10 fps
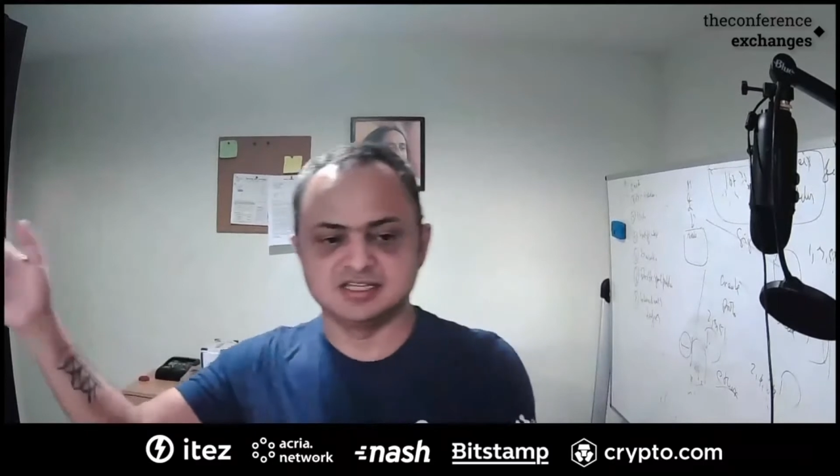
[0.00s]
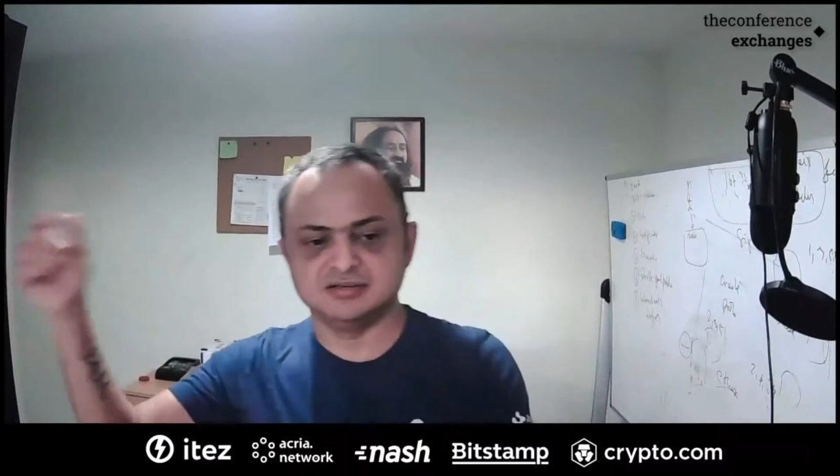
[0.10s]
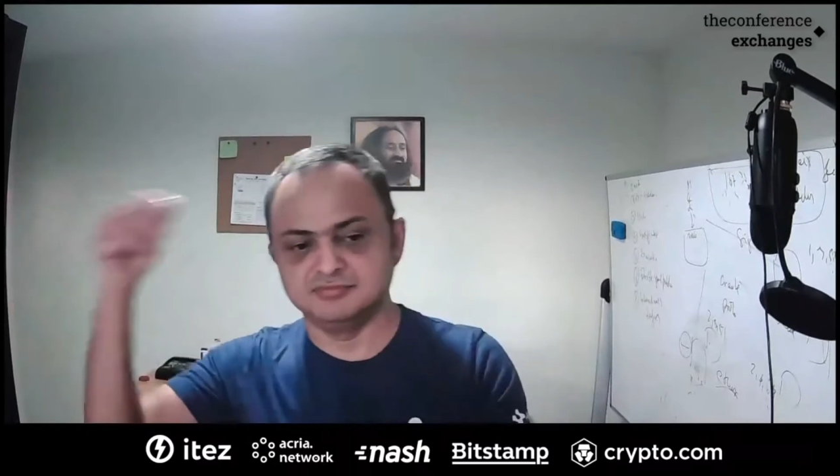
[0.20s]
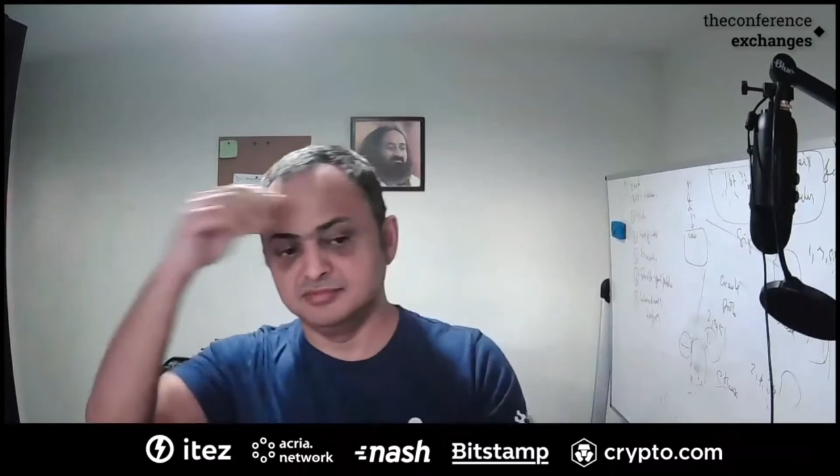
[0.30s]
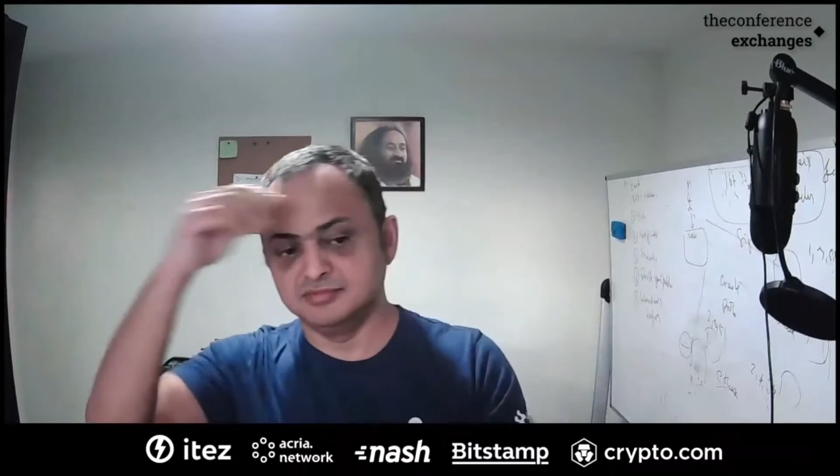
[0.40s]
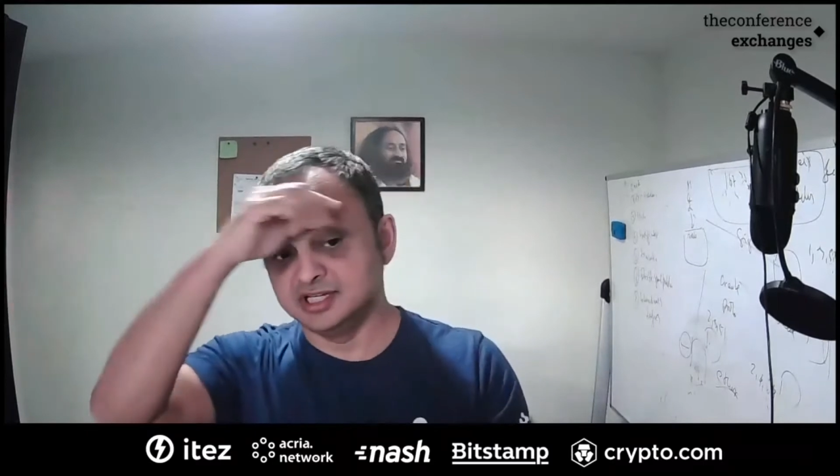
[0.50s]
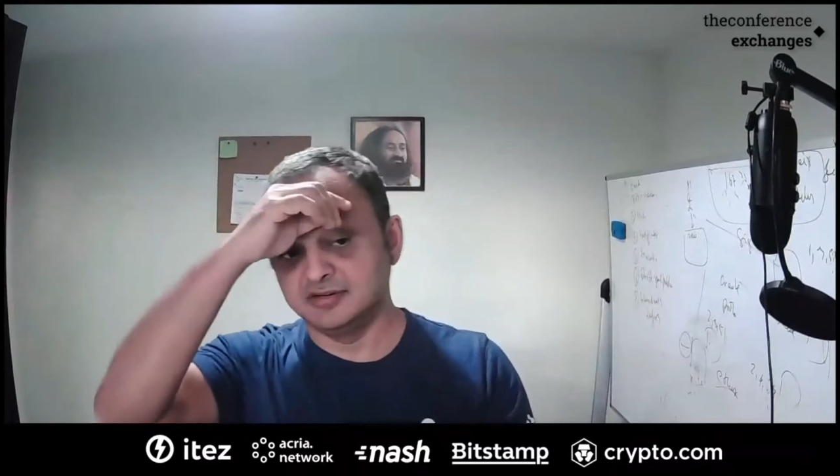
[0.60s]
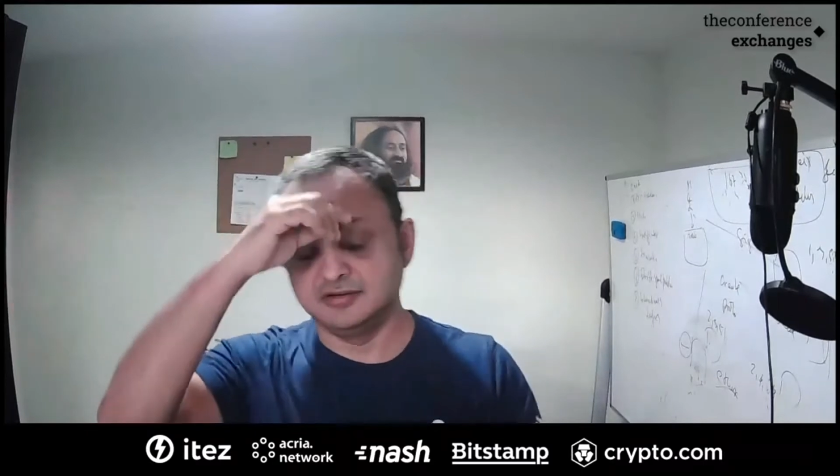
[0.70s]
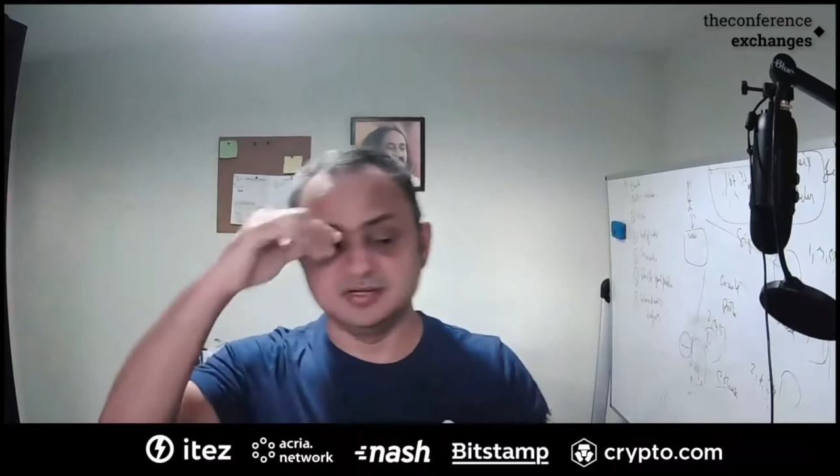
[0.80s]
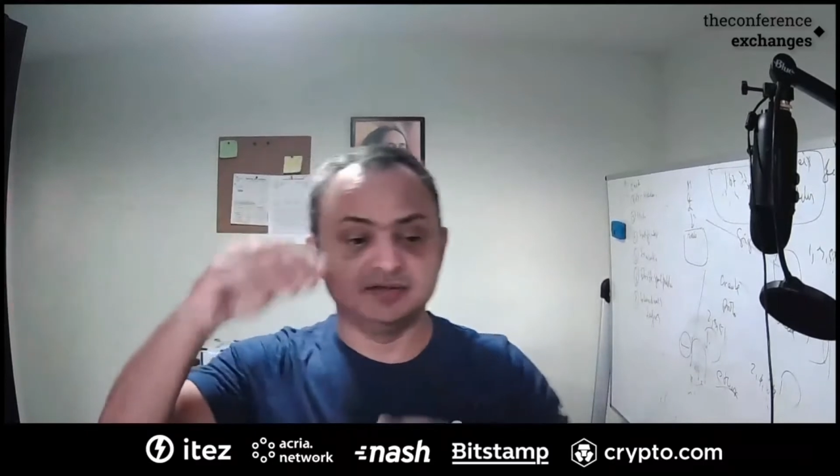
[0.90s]
the same
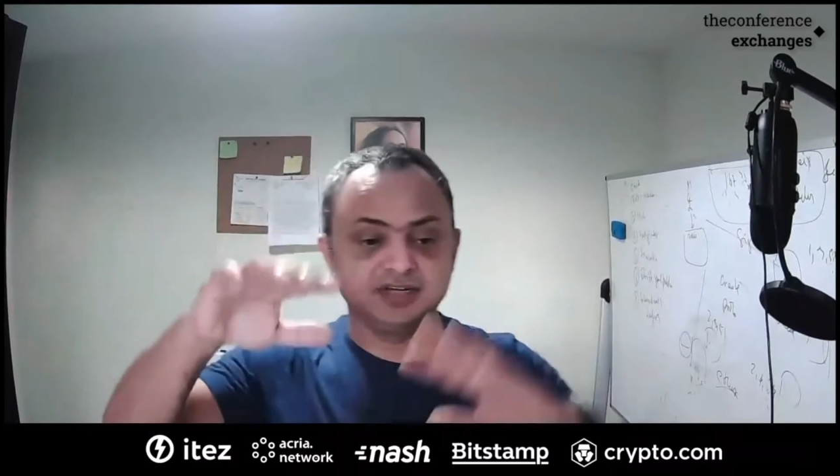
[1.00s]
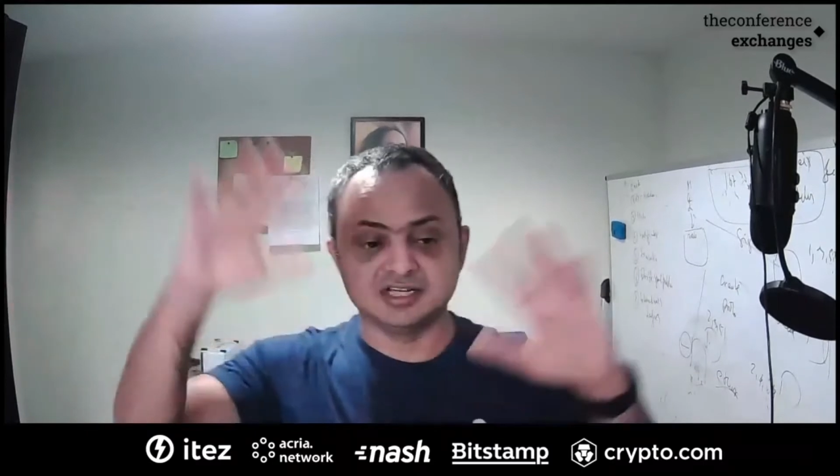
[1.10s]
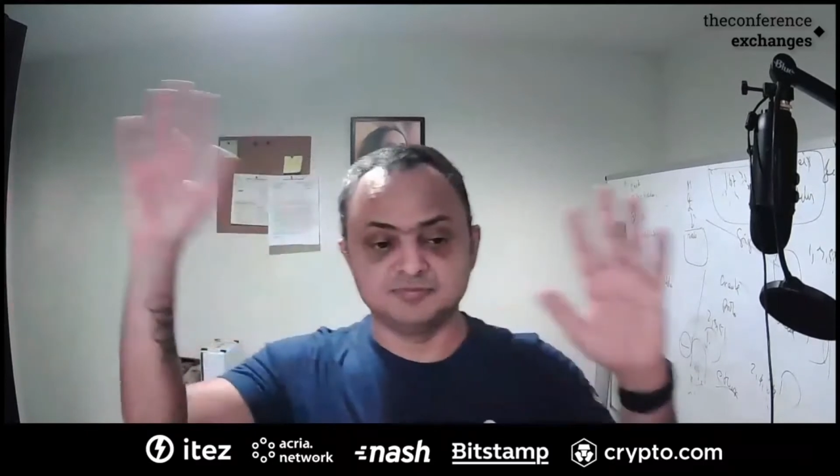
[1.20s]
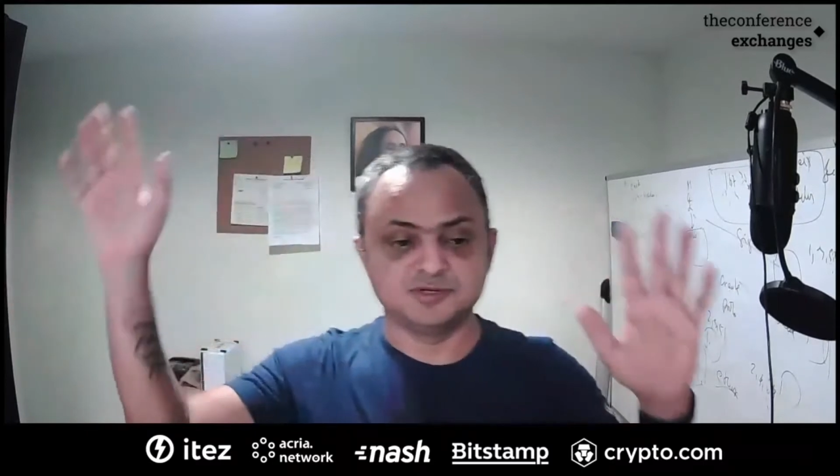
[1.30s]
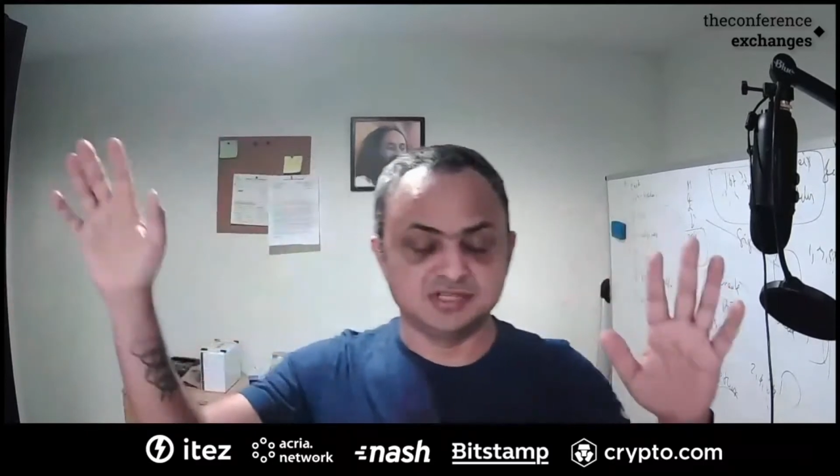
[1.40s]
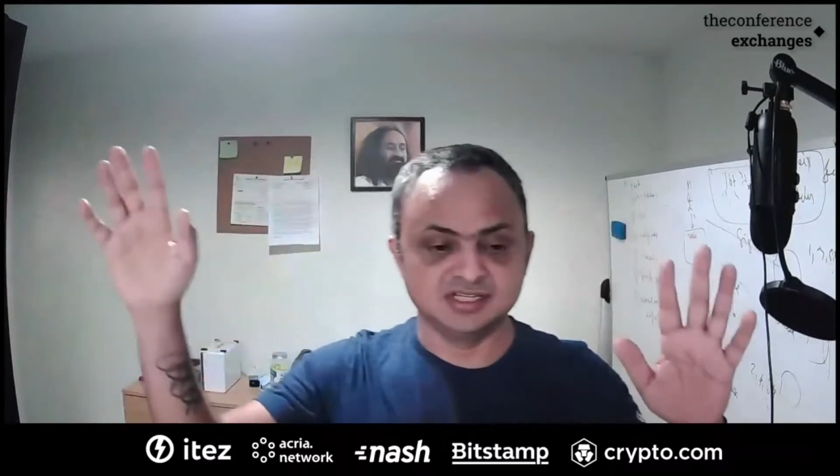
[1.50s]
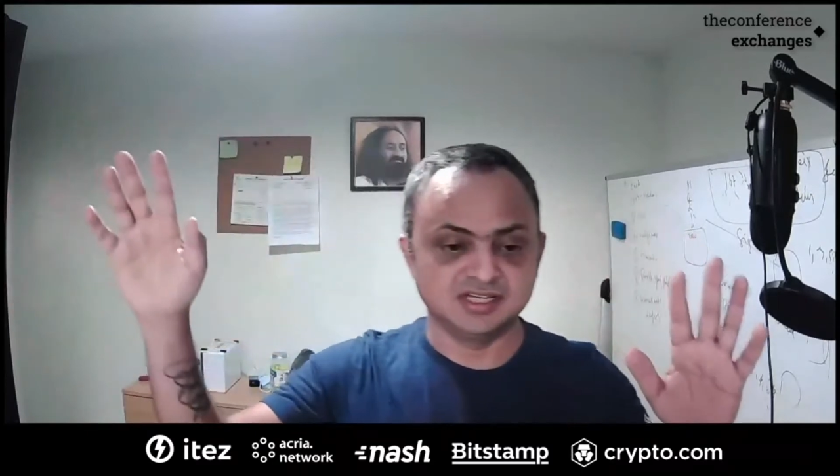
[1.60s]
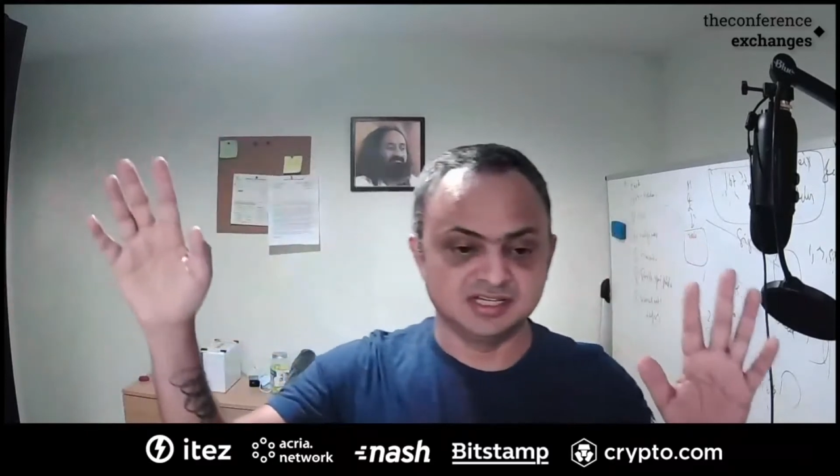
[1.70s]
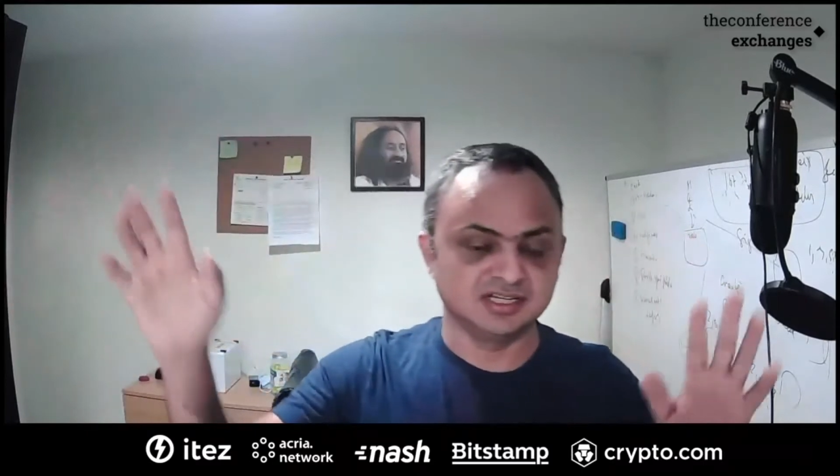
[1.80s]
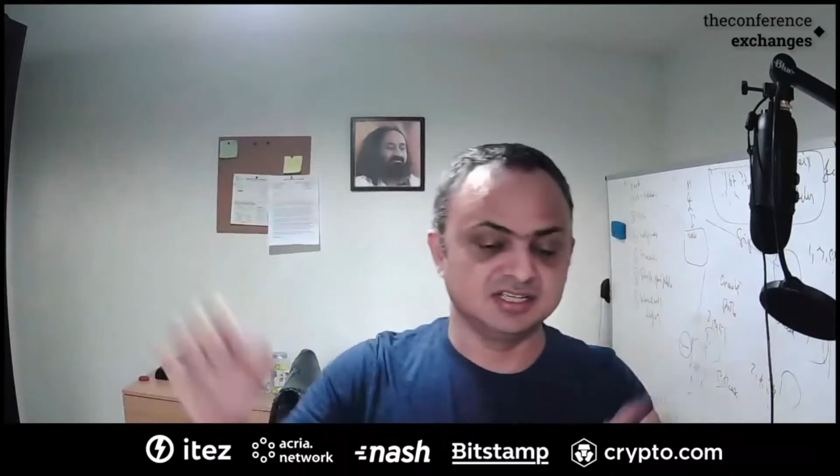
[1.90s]
every every crypto th- uh,